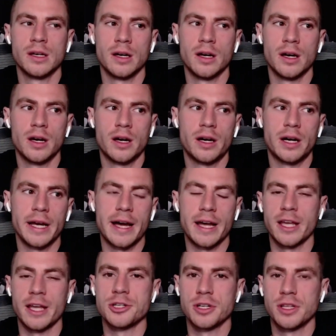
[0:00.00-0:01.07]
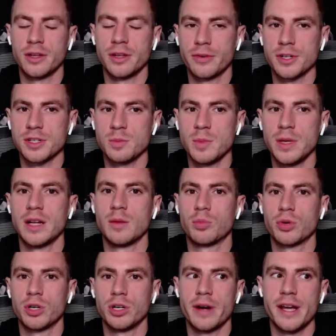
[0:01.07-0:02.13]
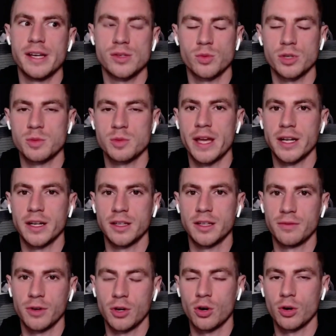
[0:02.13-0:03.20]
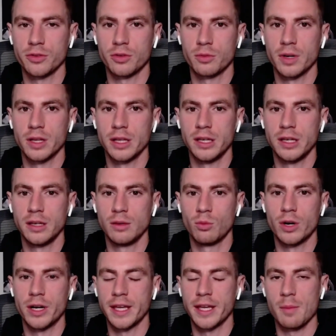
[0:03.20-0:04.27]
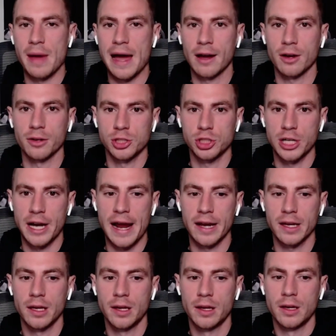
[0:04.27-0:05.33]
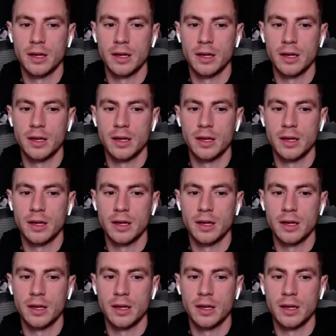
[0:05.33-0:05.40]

I got injured in the first meet and pre-race, which made it difficult to really want to get back on the track.